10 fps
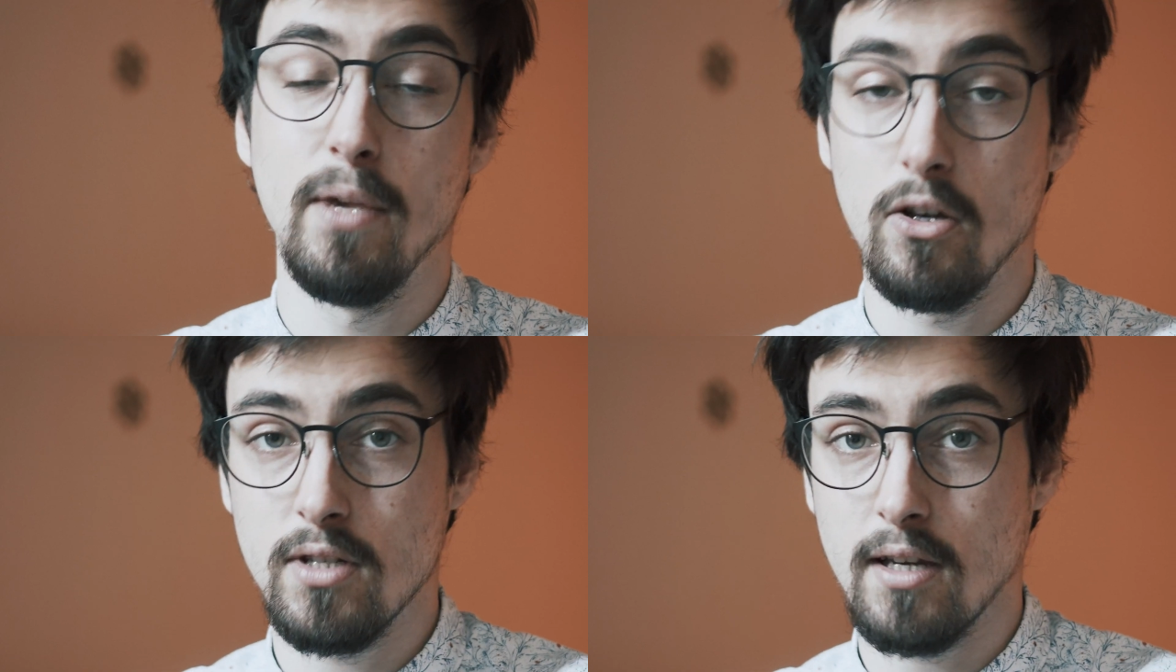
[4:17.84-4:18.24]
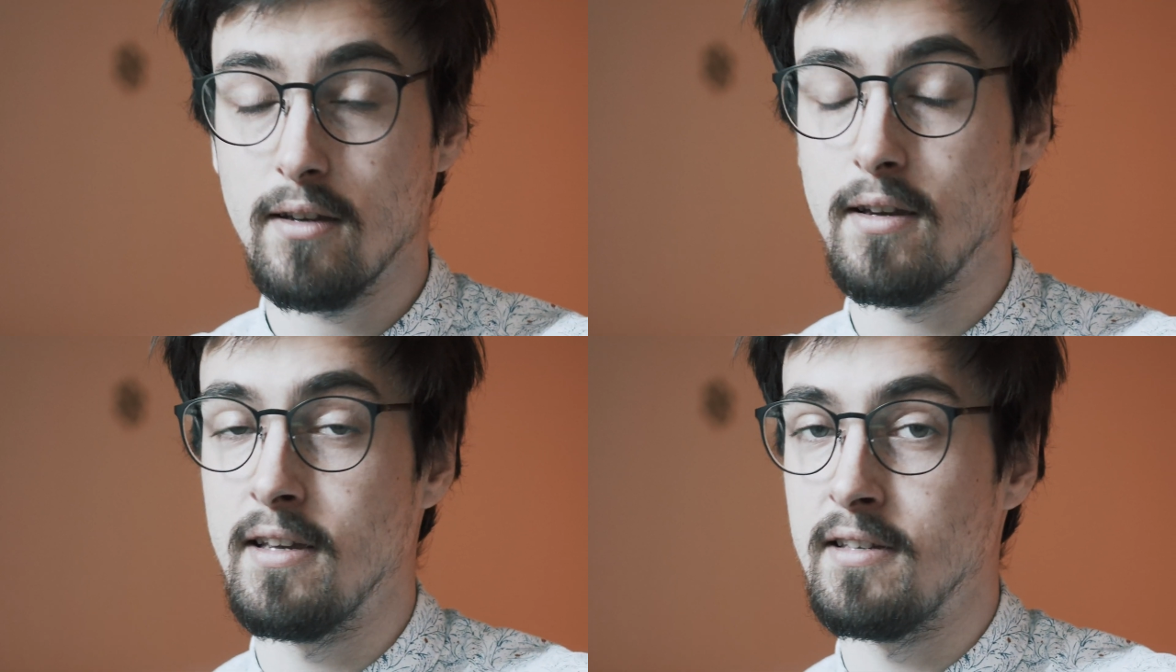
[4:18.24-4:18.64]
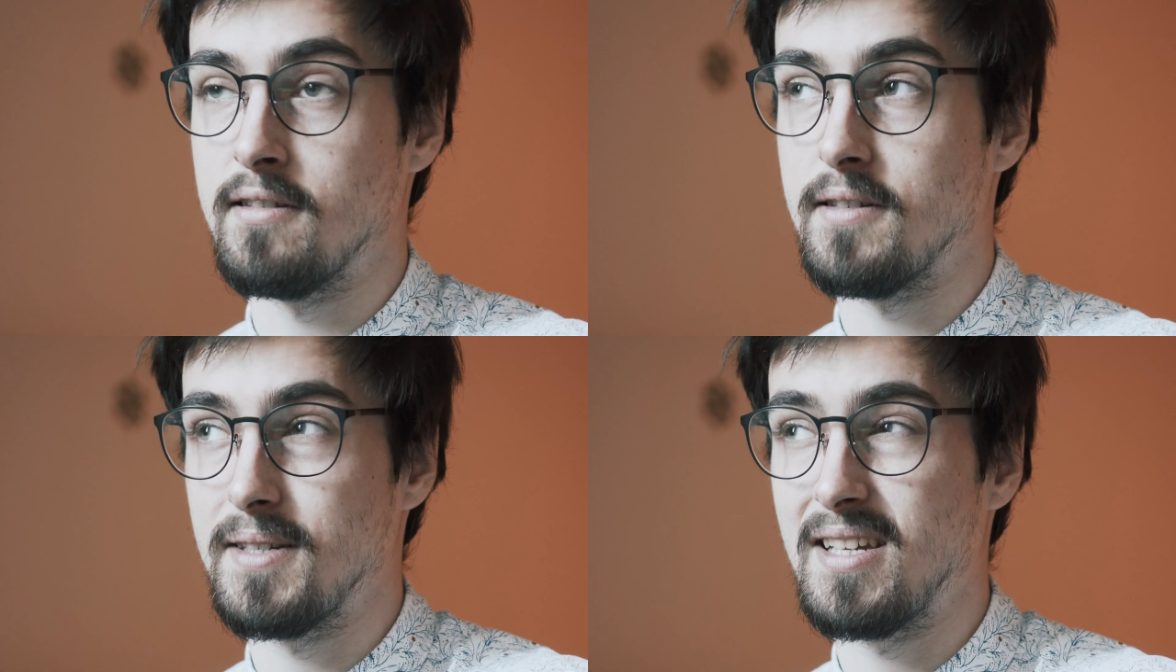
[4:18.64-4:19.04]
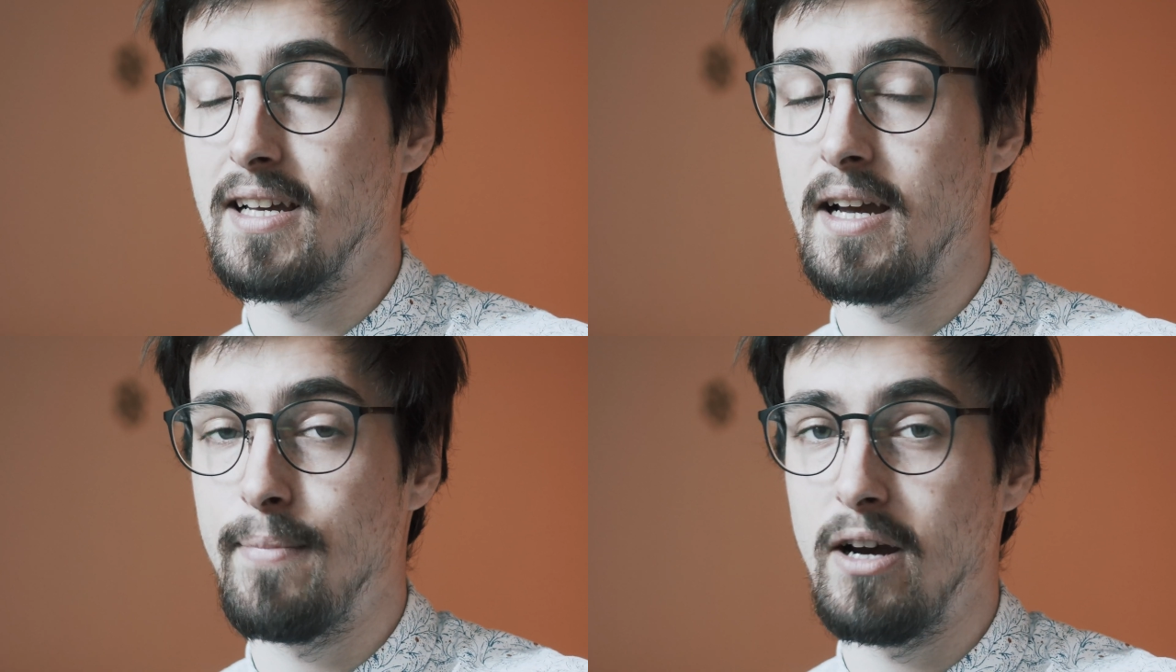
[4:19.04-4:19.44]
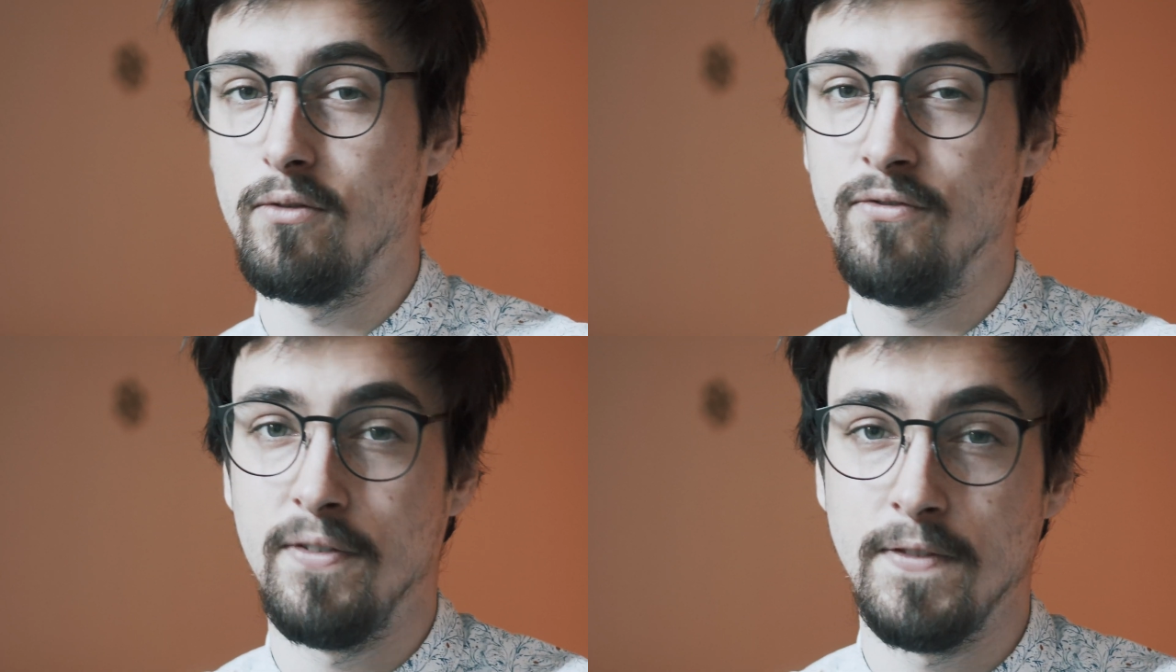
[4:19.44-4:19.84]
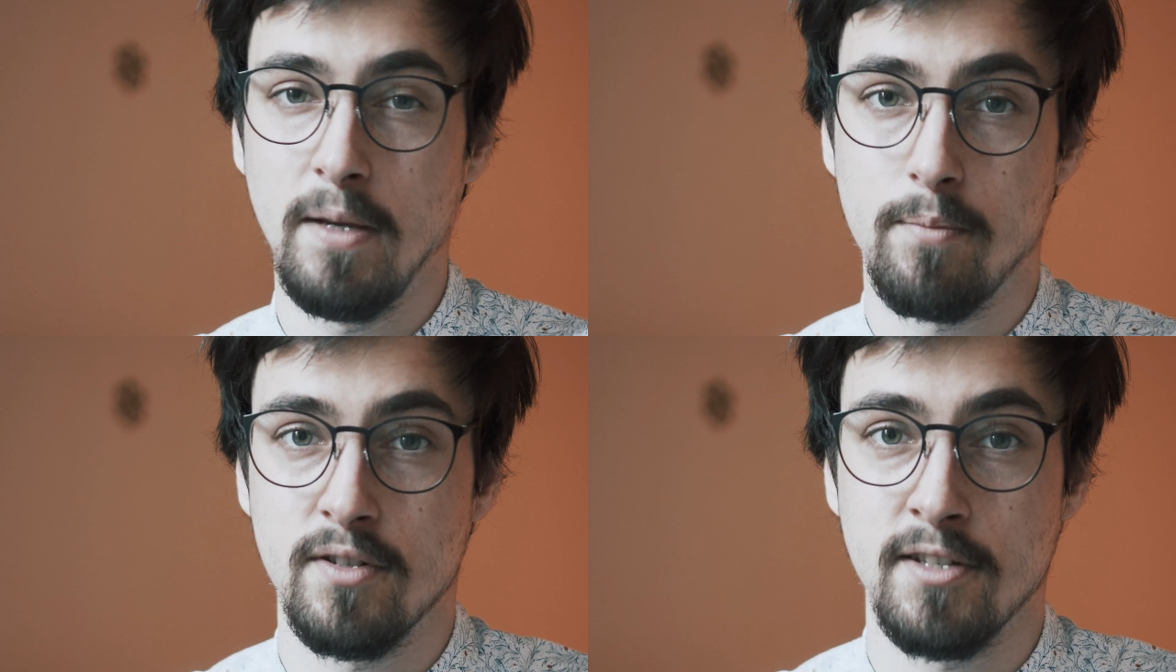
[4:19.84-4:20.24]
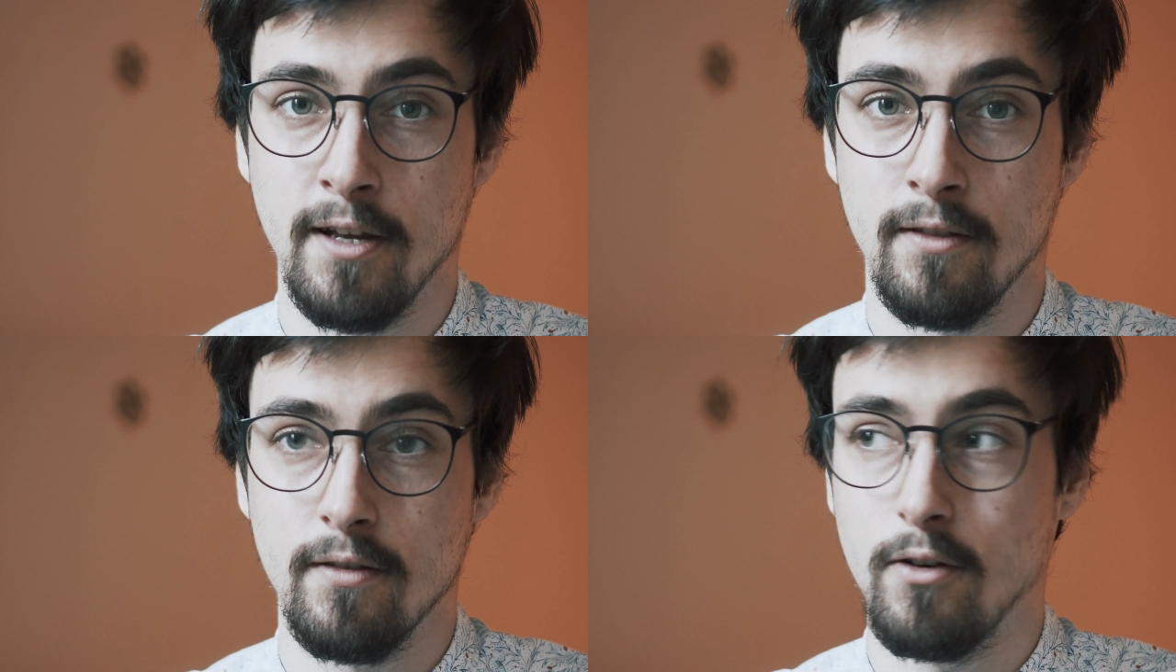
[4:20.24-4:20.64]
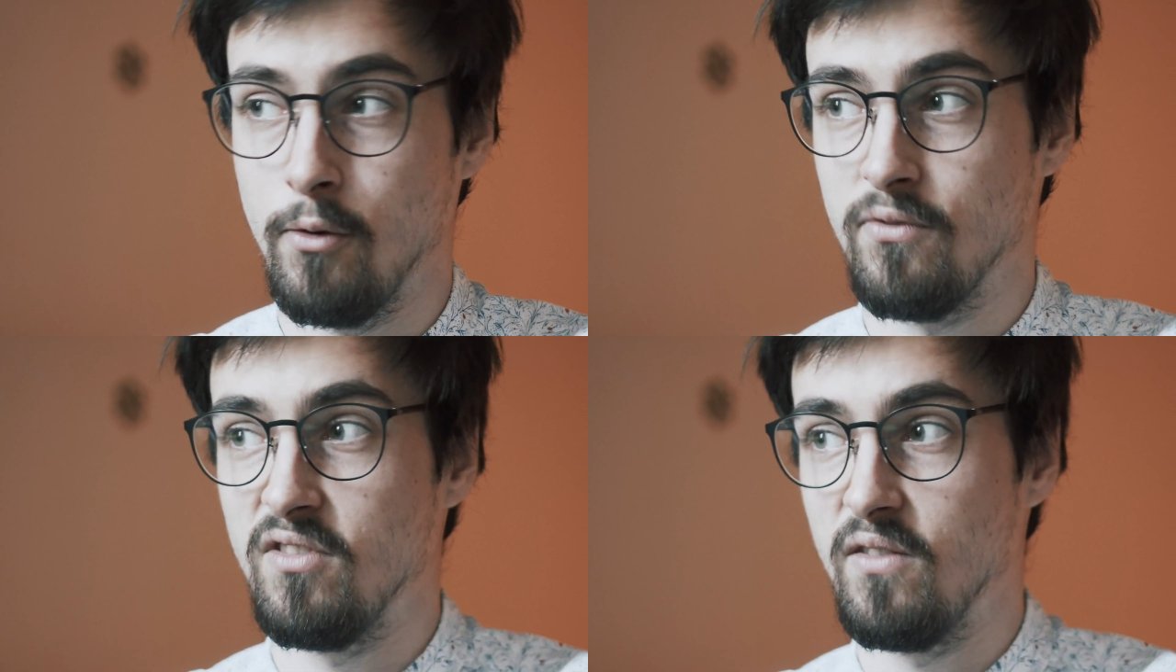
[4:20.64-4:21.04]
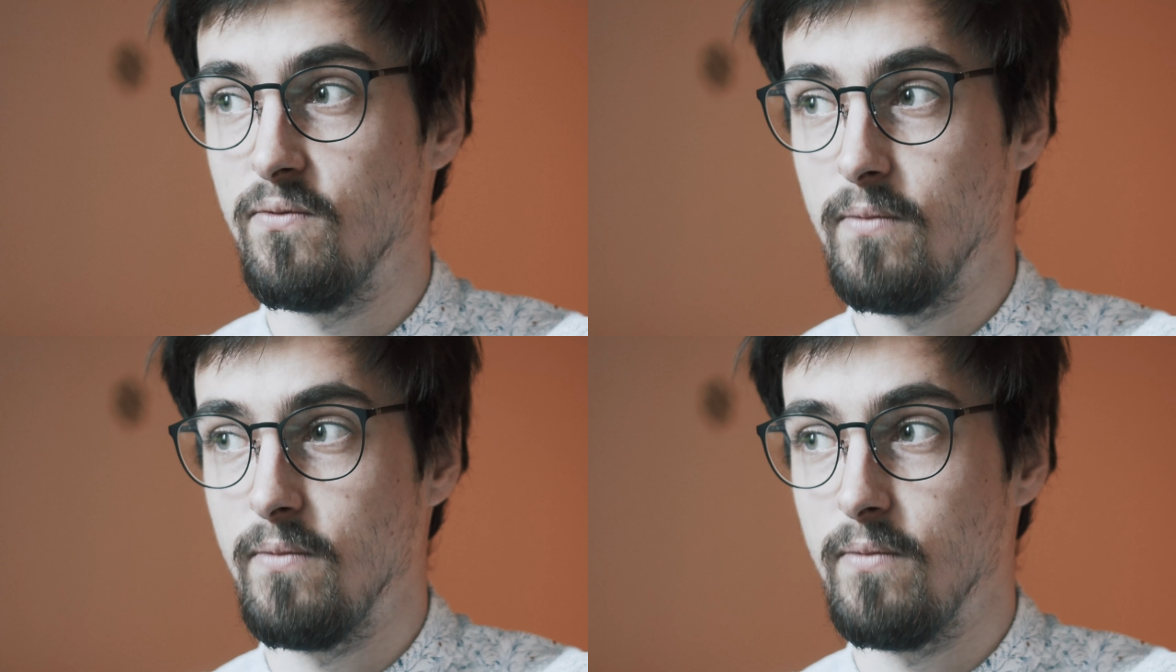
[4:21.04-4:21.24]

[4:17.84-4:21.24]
music is about 50% of the